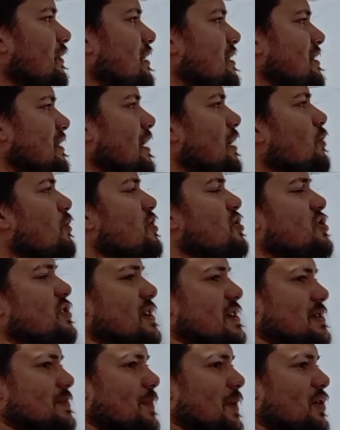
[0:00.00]
distinguish
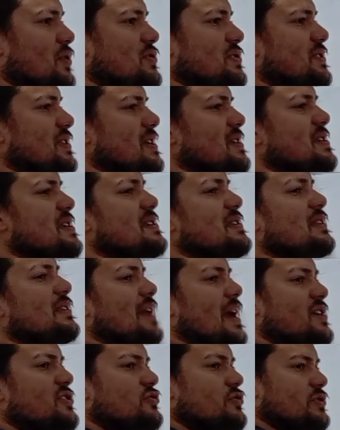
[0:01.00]
this, because this is the
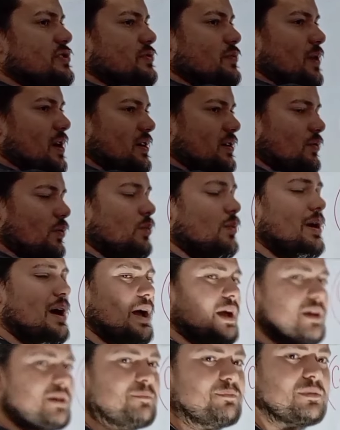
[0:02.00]
dangerous one.
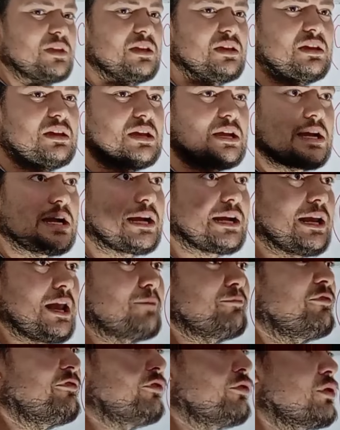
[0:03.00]
Why?
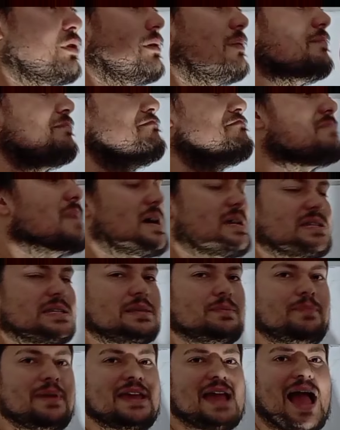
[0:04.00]
Clubfoot
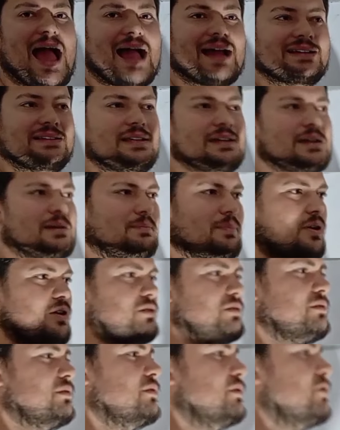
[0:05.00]
must be acted
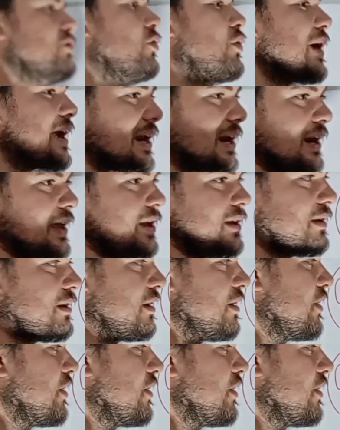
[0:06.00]
upon quickly.